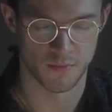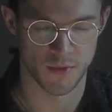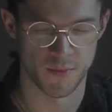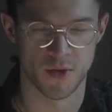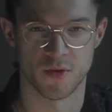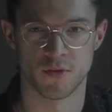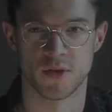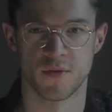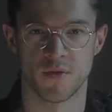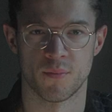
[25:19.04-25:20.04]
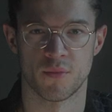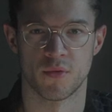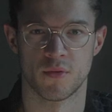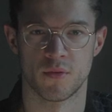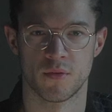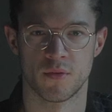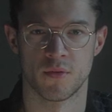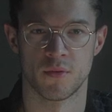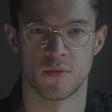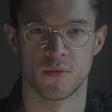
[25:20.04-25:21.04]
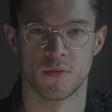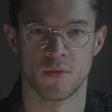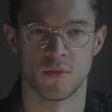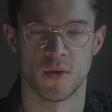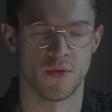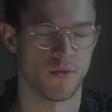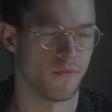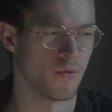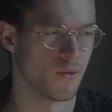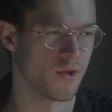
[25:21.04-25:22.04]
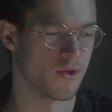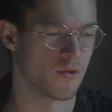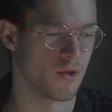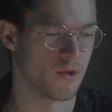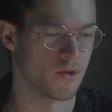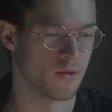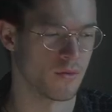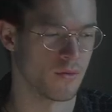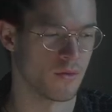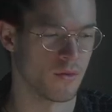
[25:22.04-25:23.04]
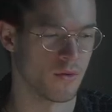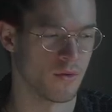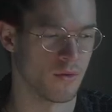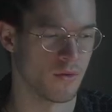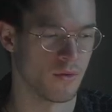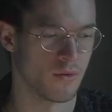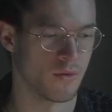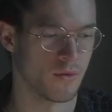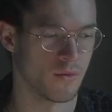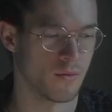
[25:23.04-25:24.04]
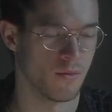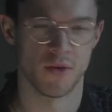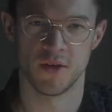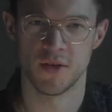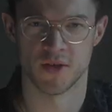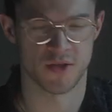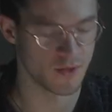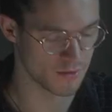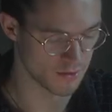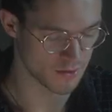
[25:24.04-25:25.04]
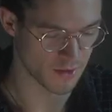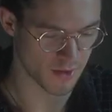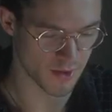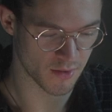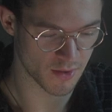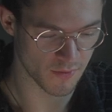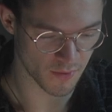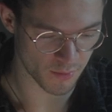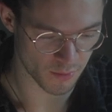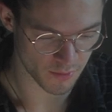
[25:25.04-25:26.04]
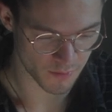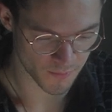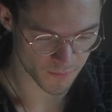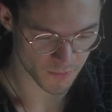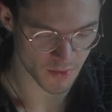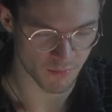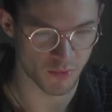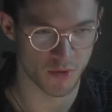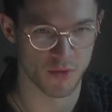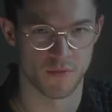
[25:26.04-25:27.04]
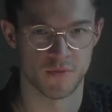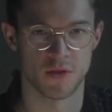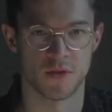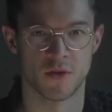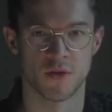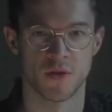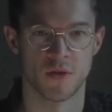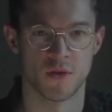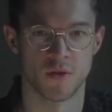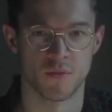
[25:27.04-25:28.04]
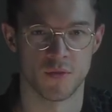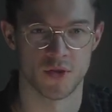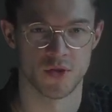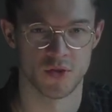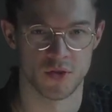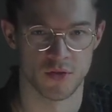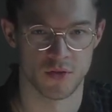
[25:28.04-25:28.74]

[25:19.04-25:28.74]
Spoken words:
I mean, I could give up, I don't know if the word is strange. Well, it is actually, because I could give up pornography, which